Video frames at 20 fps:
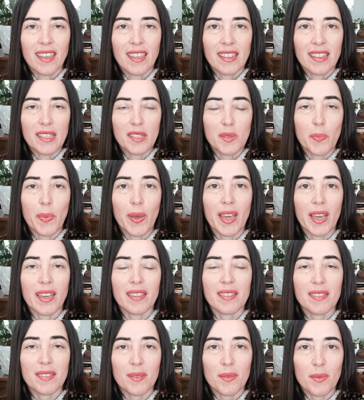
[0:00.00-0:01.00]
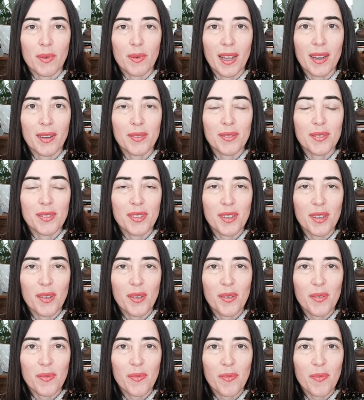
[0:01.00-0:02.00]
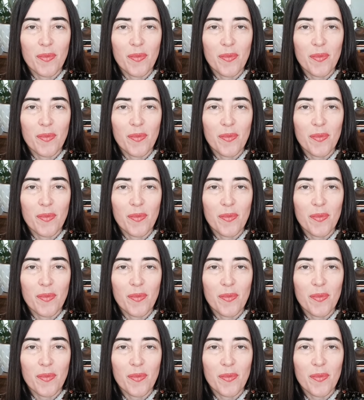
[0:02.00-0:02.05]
the space around you,